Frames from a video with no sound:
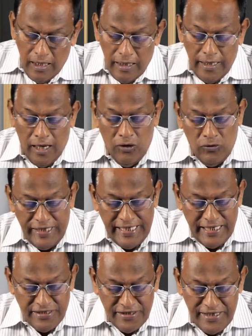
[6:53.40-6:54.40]
Now,
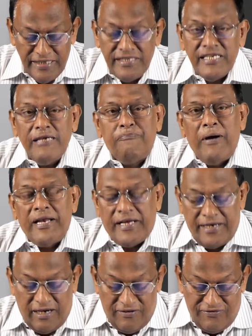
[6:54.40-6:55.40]
introductory
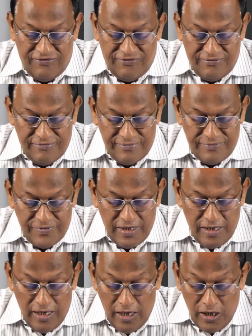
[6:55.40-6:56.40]
paragraph,
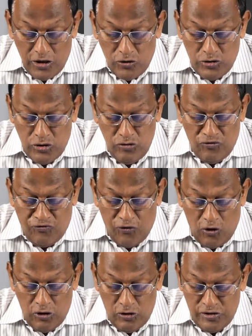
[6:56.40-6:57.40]
you should
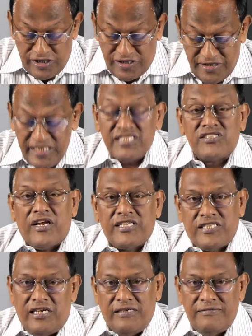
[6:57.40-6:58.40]
follow this
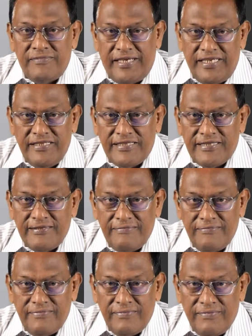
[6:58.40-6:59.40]
structure, that is
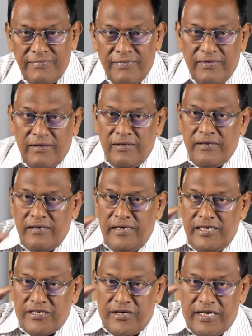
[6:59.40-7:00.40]

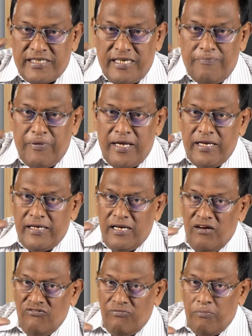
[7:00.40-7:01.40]
introductory
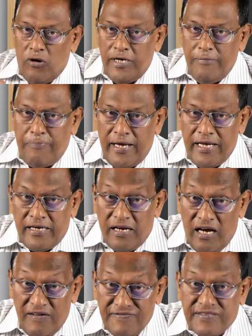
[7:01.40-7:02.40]
paragraph, body
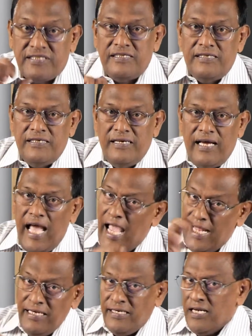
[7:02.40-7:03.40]
paragraphs,
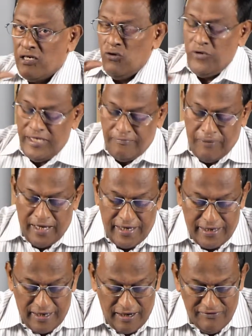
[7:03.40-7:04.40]
and concluding
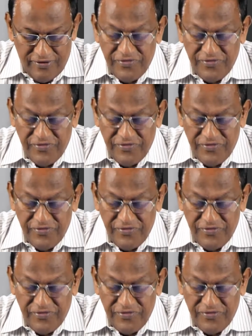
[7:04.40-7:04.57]
paragraph.